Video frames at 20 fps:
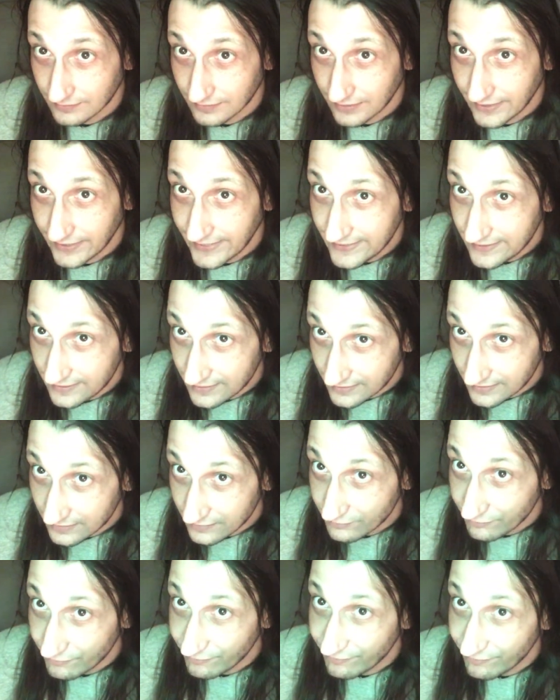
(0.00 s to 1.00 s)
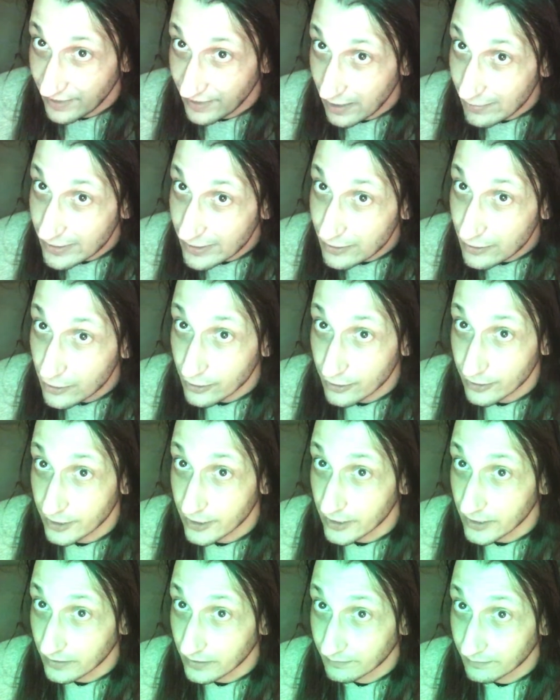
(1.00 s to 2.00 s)
It's very
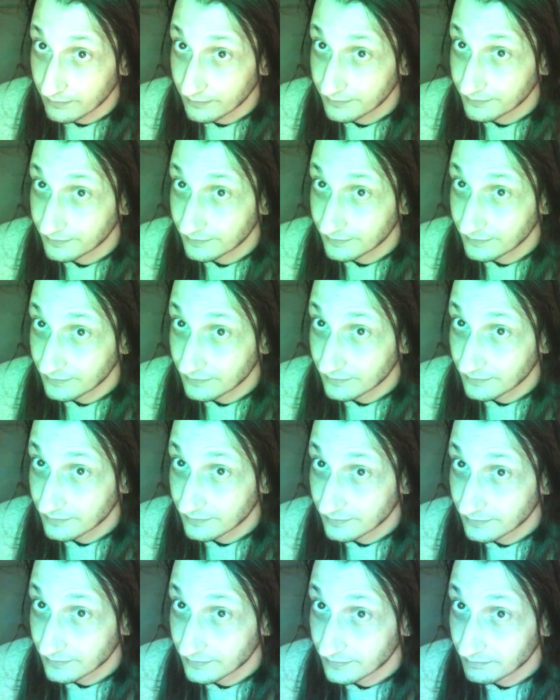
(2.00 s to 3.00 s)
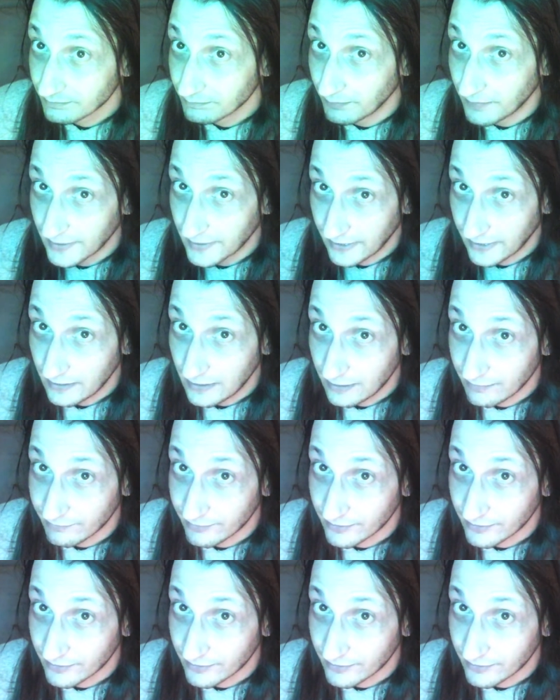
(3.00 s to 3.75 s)
nerdy, but I love